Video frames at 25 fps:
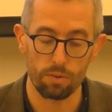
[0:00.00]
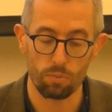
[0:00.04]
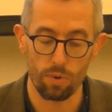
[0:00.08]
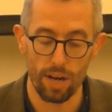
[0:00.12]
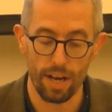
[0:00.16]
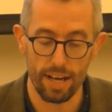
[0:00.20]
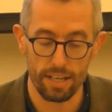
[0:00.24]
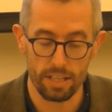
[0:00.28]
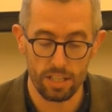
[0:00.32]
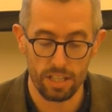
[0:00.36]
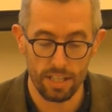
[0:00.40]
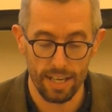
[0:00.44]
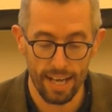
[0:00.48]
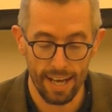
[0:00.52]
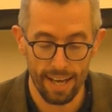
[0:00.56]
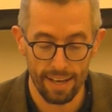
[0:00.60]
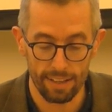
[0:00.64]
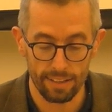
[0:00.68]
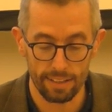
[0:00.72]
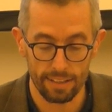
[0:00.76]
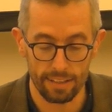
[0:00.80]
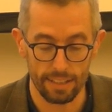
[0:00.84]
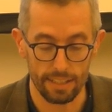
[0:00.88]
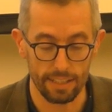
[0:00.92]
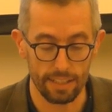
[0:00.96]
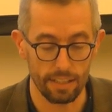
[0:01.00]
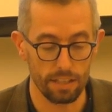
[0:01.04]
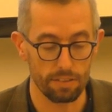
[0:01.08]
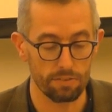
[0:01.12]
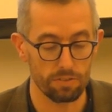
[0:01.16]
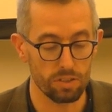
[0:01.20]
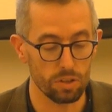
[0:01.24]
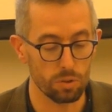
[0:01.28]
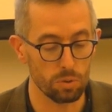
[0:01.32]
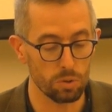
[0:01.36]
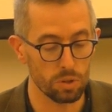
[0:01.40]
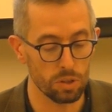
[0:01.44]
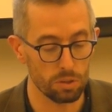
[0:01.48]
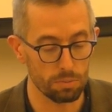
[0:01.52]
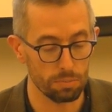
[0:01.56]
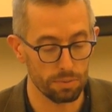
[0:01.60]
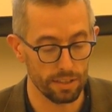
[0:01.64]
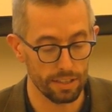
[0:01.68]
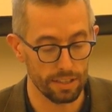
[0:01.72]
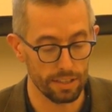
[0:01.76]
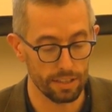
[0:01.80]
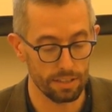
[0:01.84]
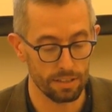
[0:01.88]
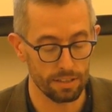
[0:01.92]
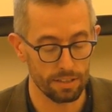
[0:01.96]
and rationality of social
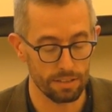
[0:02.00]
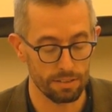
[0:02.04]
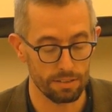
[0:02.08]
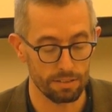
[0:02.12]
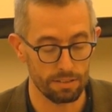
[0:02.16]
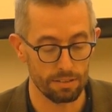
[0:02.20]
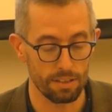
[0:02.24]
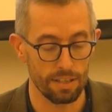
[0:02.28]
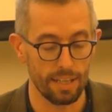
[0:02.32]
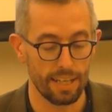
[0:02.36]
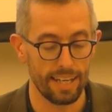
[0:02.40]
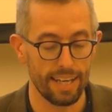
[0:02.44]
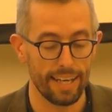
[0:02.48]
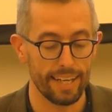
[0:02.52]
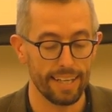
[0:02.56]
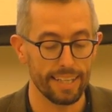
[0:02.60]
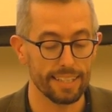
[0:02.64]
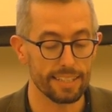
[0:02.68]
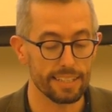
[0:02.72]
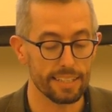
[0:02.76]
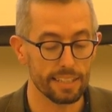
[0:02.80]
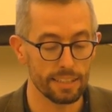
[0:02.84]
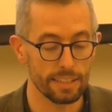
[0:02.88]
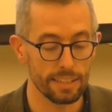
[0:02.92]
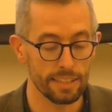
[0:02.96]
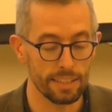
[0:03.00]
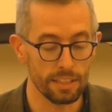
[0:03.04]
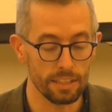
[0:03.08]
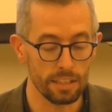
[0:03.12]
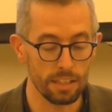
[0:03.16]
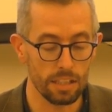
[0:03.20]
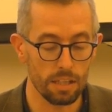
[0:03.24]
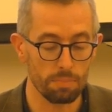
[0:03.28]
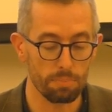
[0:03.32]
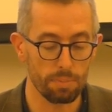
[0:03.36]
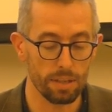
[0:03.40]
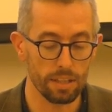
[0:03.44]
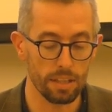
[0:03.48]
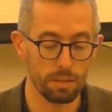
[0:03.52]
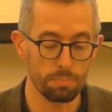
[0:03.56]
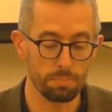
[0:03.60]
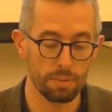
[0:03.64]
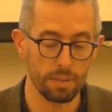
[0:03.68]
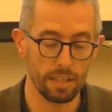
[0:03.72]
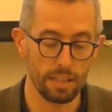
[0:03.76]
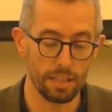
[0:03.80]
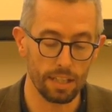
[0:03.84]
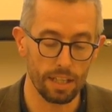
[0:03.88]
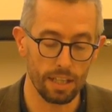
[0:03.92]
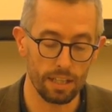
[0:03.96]
relations is contingent upon them
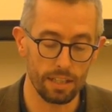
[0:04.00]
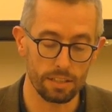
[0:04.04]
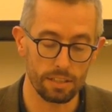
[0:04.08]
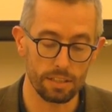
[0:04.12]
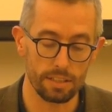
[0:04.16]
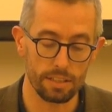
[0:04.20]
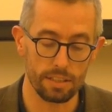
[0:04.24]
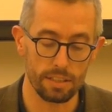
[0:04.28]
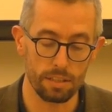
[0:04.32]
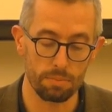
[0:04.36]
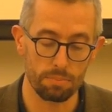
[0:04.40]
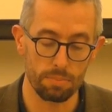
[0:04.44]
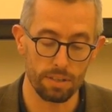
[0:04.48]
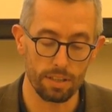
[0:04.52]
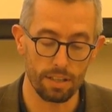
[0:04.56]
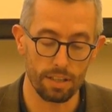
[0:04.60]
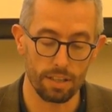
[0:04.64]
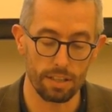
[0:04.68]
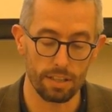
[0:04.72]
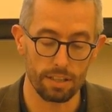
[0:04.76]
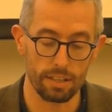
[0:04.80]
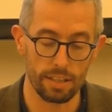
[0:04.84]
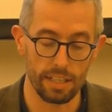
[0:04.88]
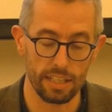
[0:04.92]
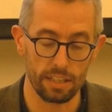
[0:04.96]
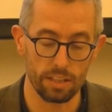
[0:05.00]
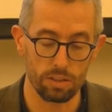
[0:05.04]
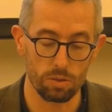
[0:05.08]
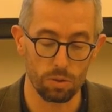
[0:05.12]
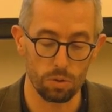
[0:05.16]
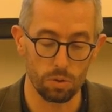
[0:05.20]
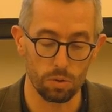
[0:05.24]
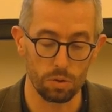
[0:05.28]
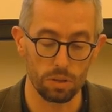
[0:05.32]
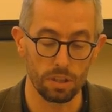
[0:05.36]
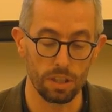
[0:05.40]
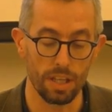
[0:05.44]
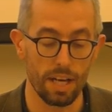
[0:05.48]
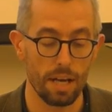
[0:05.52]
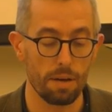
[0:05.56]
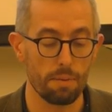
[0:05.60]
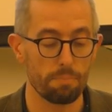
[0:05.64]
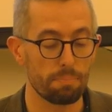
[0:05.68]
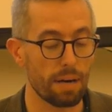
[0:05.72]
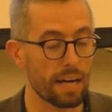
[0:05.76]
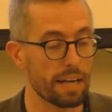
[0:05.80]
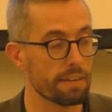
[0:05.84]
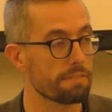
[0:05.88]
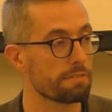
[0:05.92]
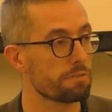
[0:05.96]
being consciously and methodically controlled
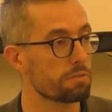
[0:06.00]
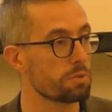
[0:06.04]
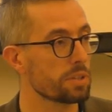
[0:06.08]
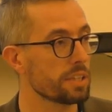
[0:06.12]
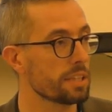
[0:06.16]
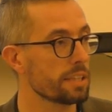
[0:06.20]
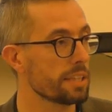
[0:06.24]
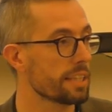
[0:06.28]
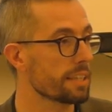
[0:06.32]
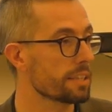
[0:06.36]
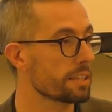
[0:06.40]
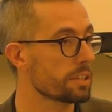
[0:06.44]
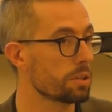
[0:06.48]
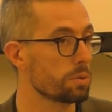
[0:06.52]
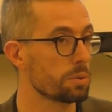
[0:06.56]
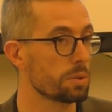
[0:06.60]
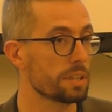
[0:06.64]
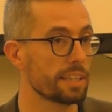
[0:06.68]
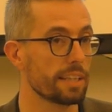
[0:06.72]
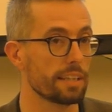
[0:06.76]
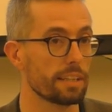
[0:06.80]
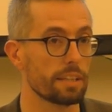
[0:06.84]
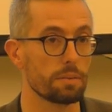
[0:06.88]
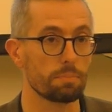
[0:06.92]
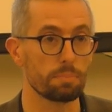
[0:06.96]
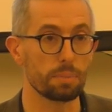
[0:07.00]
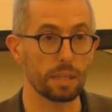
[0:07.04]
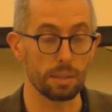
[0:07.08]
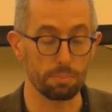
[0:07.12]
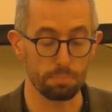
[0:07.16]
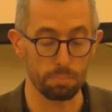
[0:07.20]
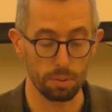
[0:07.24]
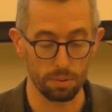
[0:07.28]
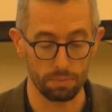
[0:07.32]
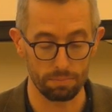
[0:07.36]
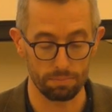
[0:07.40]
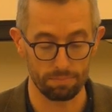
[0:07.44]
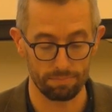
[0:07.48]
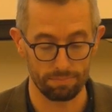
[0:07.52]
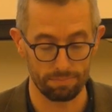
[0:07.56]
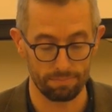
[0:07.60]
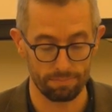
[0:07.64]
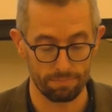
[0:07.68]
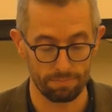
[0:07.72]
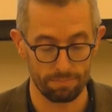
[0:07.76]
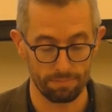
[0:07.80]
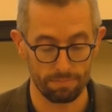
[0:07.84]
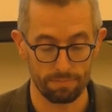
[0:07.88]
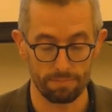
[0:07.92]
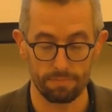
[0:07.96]
by freely associated people.
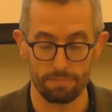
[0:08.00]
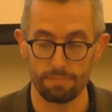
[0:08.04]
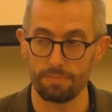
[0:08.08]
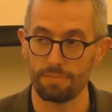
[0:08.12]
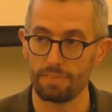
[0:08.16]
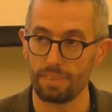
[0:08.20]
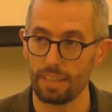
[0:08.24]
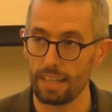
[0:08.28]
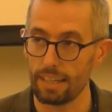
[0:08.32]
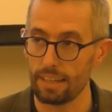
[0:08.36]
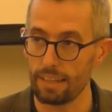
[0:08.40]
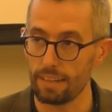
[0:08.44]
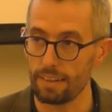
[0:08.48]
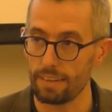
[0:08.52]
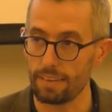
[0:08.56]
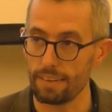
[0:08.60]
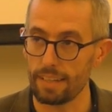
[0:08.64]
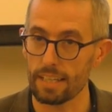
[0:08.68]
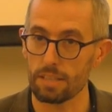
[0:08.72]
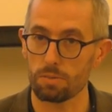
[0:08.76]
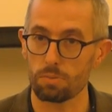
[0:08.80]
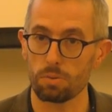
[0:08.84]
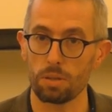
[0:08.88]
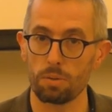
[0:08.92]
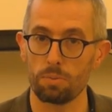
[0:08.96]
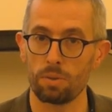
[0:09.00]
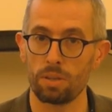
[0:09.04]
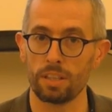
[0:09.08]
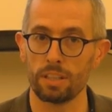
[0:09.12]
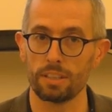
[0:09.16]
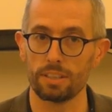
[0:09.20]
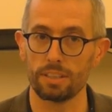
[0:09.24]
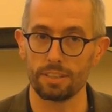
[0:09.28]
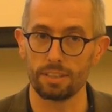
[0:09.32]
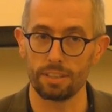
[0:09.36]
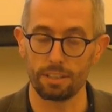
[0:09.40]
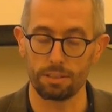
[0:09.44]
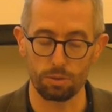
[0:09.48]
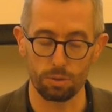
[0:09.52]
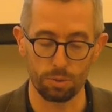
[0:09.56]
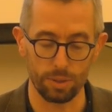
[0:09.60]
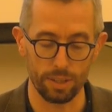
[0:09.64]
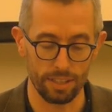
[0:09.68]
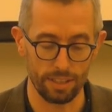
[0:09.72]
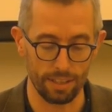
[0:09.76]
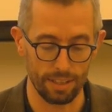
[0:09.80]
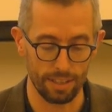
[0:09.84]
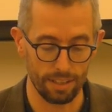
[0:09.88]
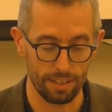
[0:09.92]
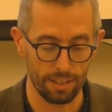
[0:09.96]
And that's what I want to zero
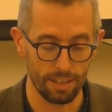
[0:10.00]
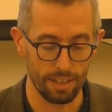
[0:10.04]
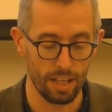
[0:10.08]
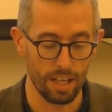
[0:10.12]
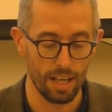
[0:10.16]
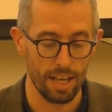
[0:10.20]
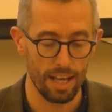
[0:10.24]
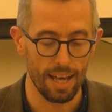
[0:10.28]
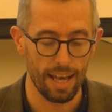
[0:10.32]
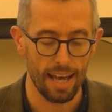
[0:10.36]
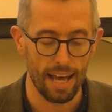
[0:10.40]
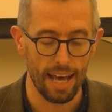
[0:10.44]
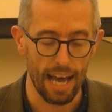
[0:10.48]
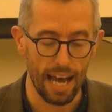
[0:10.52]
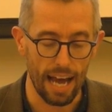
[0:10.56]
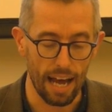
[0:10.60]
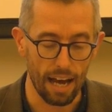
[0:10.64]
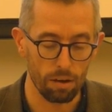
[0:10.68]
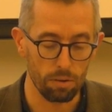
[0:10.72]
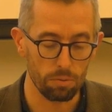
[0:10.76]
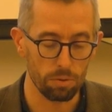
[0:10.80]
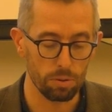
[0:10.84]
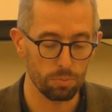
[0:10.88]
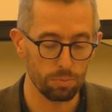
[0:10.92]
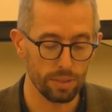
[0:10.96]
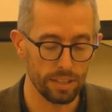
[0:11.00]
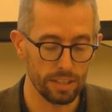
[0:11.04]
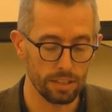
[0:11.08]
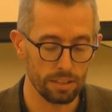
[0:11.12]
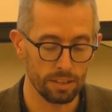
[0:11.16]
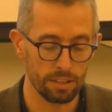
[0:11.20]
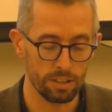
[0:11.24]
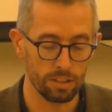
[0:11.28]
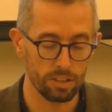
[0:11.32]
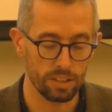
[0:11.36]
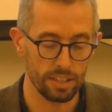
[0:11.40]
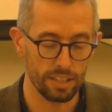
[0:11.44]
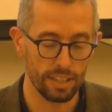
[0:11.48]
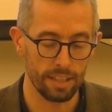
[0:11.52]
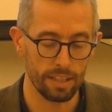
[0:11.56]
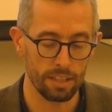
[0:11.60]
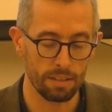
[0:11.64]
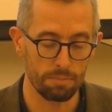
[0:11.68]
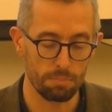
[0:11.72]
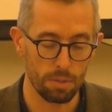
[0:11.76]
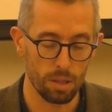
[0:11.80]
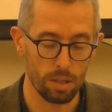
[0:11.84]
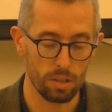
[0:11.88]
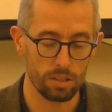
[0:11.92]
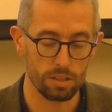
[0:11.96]
in on. How are we to
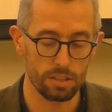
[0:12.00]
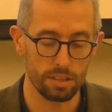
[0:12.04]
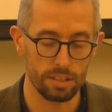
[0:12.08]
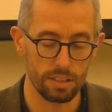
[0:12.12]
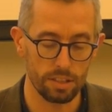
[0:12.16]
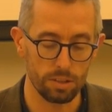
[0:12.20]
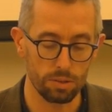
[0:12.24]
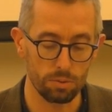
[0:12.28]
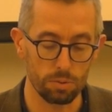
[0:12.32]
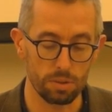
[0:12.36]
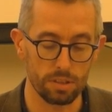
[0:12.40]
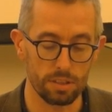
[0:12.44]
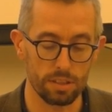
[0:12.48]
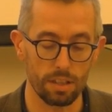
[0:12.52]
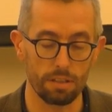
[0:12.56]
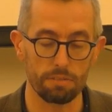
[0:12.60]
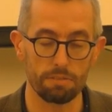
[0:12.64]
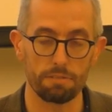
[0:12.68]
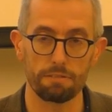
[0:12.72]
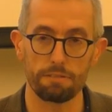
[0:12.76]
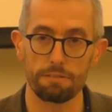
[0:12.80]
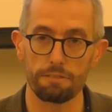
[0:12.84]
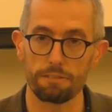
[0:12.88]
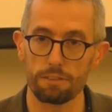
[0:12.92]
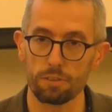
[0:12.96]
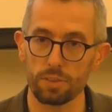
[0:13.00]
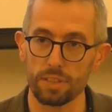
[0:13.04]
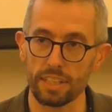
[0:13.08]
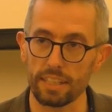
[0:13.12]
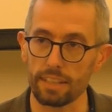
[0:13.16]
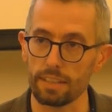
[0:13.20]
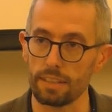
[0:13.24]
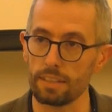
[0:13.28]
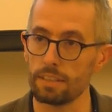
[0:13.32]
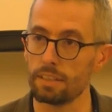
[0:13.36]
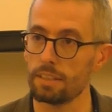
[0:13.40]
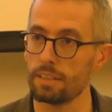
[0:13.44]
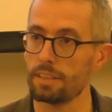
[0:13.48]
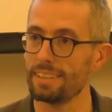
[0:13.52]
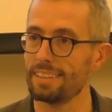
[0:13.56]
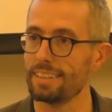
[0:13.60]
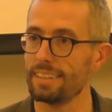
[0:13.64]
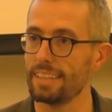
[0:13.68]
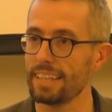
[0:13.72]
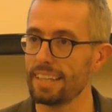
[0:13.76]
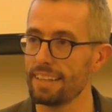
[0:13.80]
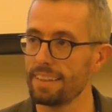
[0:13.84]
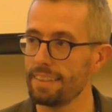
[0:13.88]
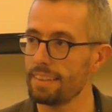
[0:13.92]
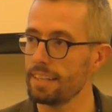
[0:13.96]
understand Marx's use of free
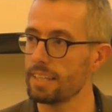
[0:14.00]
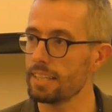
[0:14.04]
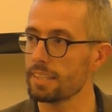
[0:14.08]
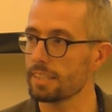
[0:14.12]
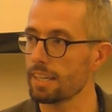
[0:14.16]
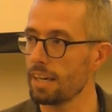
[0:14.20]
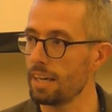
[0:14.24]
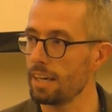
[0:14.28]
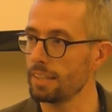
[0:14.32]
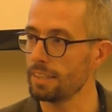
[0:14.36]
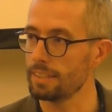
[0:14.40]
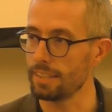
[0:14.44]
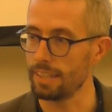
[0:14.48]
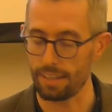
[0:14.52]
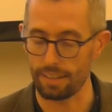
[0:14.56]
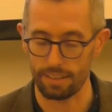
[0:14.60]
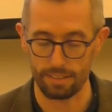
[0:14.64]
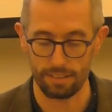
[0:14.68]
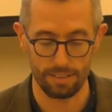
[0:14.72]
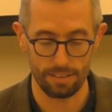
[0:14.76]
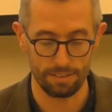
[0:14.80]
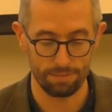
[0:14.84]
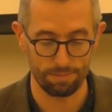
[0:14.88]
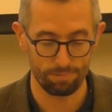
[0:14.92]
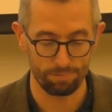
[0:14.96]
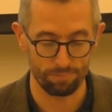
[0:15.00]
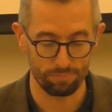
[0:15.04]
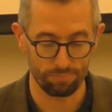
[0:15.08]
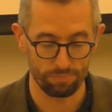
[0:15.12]
in this context?